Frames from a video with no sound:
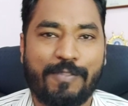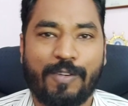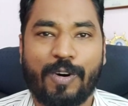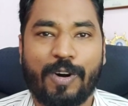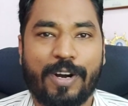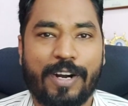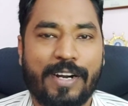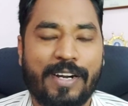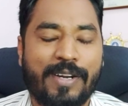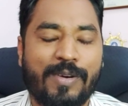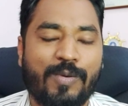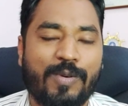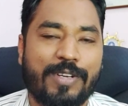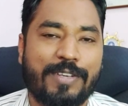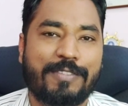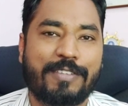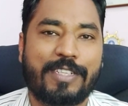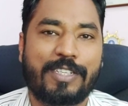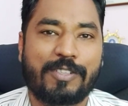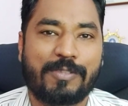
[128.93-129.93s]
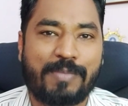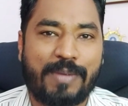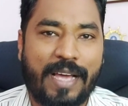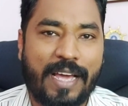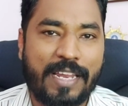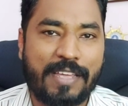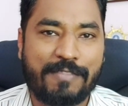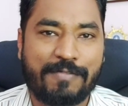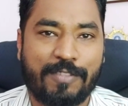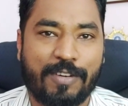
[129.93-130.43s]
4, whatever you're
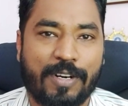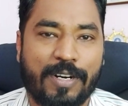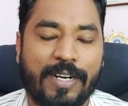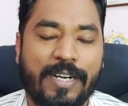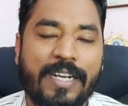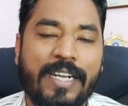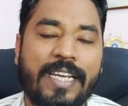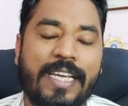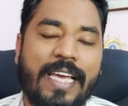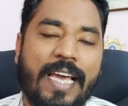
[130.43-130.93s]
planning for.